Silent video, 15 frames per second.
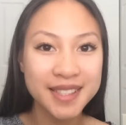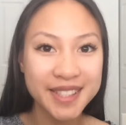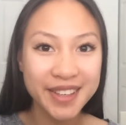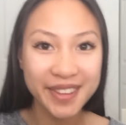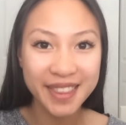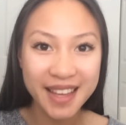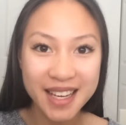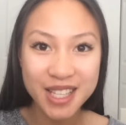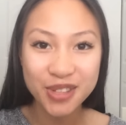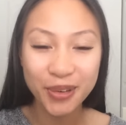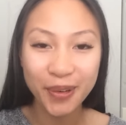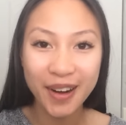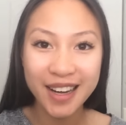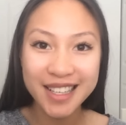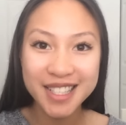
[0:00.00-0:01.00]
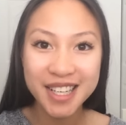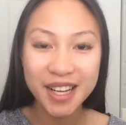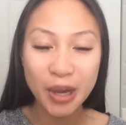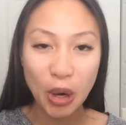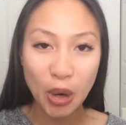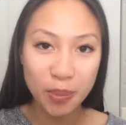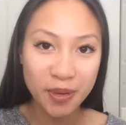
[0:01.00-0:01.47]
So thanks for
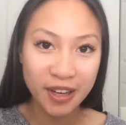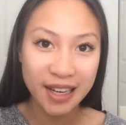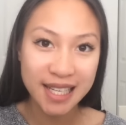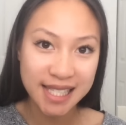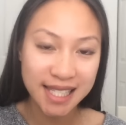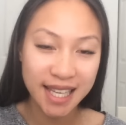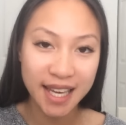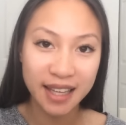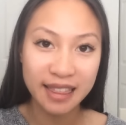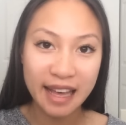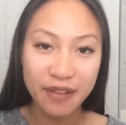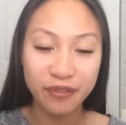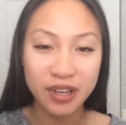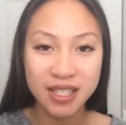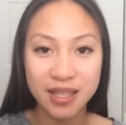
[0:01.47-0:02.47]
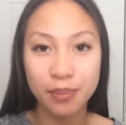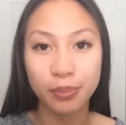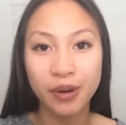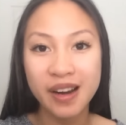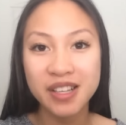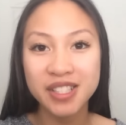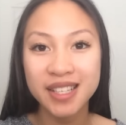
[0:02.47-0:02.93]
watching. I hope you guys liked that first
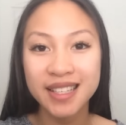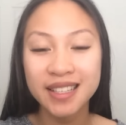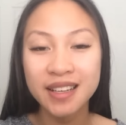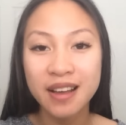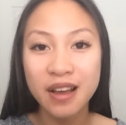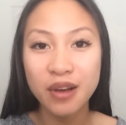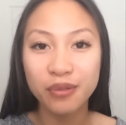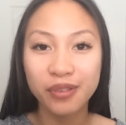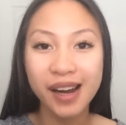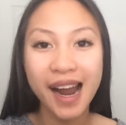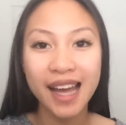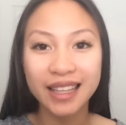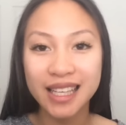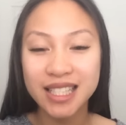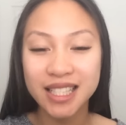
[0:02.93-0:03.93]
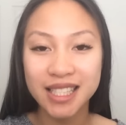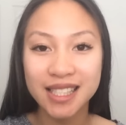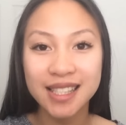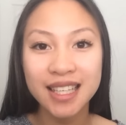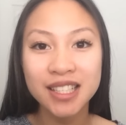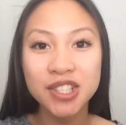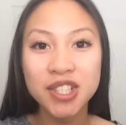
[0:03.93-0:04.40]
impression for eyelash
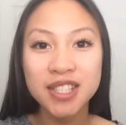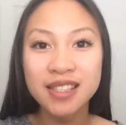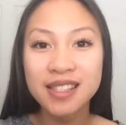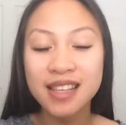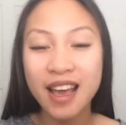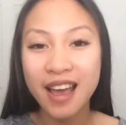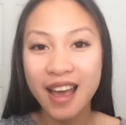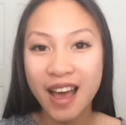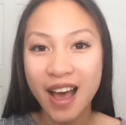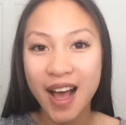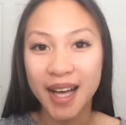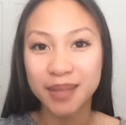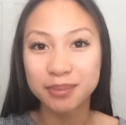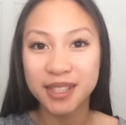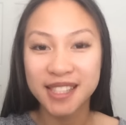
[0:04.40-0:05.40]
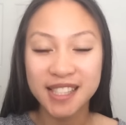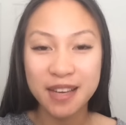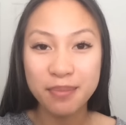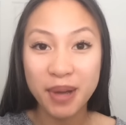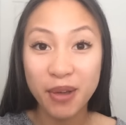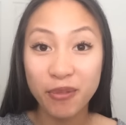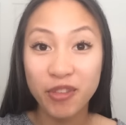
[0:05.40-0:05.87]
extensions. Just
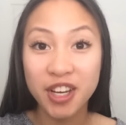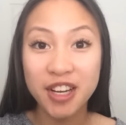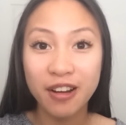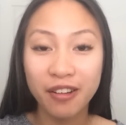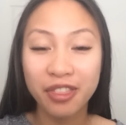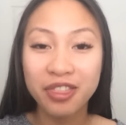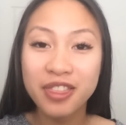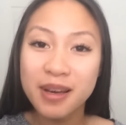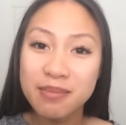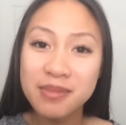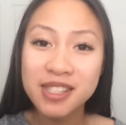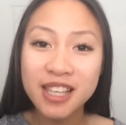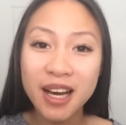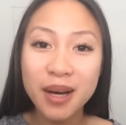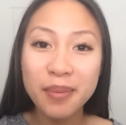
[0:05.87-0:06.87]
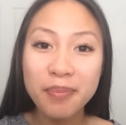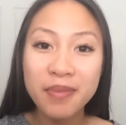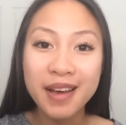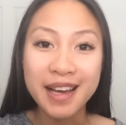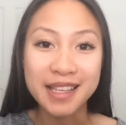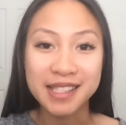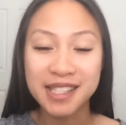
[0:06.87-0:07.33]
give my video a thumbs up,
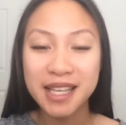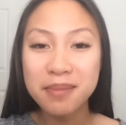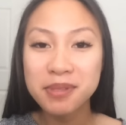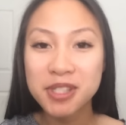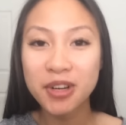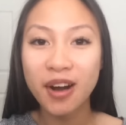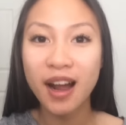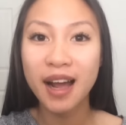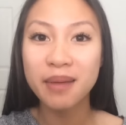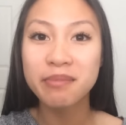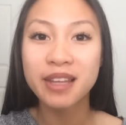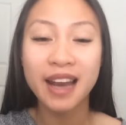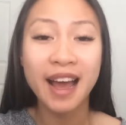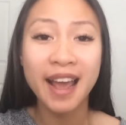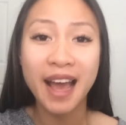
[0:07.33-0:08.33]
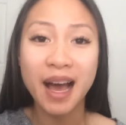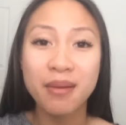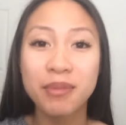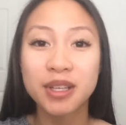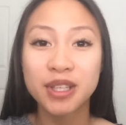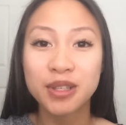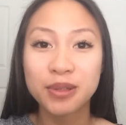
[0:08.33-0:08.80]
subscribe, and I
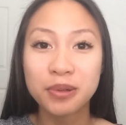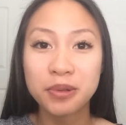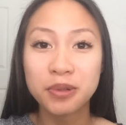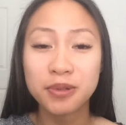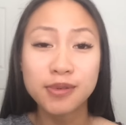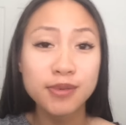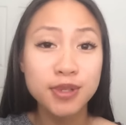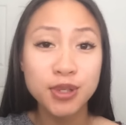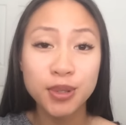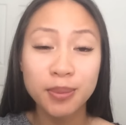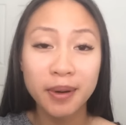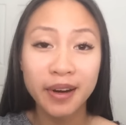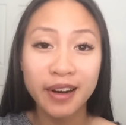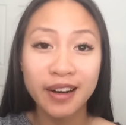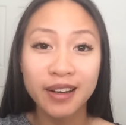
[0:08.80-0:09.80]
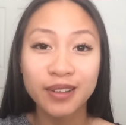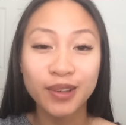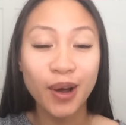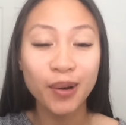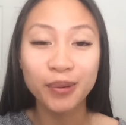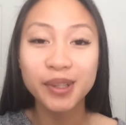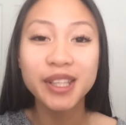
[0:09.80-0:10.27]
am a new YouTuber.
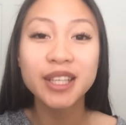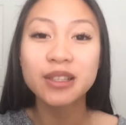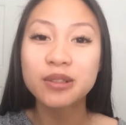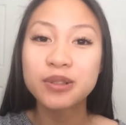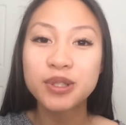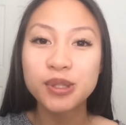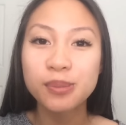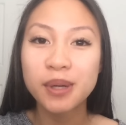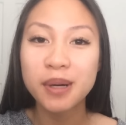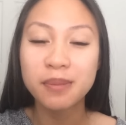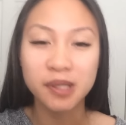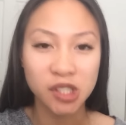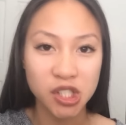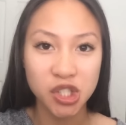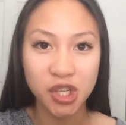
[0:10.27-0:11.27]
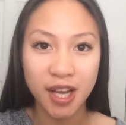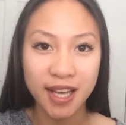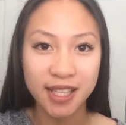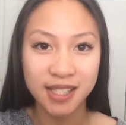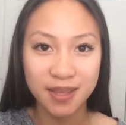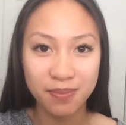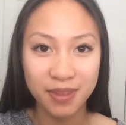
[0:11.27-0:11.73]
Not really a YouTuber, but just
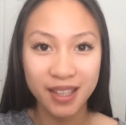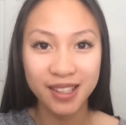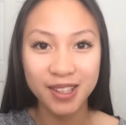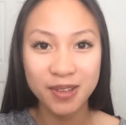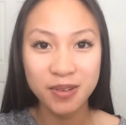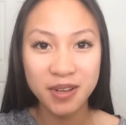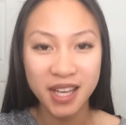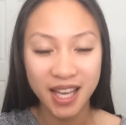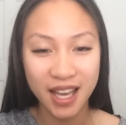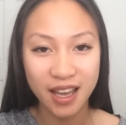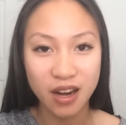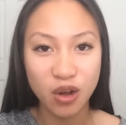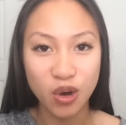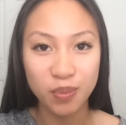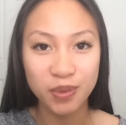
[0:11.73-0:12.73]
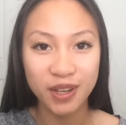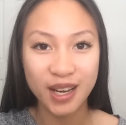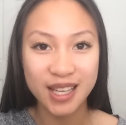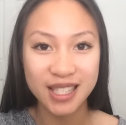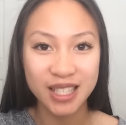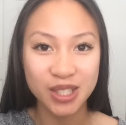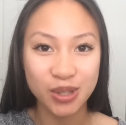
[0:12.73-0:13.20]
trying something new. And I hope you
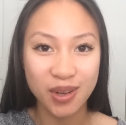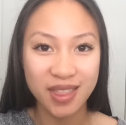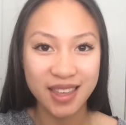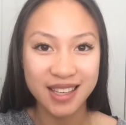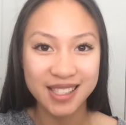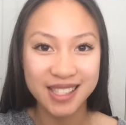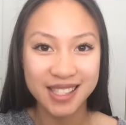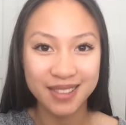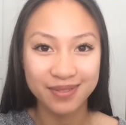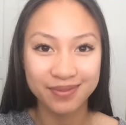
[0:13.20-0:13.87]
guys enjoyed this.